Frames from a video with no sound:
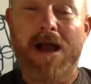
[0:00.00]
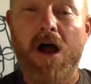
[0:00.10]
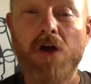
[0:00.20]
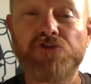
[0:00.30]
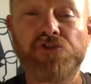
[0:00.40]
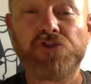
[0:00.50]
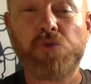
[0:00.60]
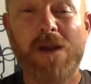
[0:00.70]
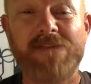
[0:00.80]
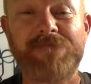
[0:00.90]
about
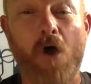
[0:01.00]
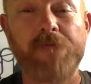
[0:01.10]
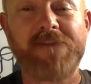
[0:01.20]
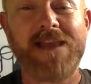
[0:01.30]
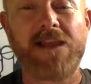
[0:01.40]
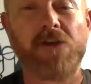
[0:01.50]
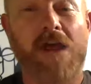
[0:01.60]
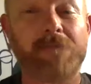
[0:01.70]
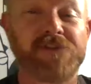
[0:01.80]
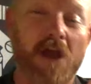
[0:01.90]
125
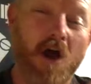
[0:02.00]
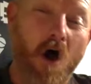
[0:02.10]
kilograms,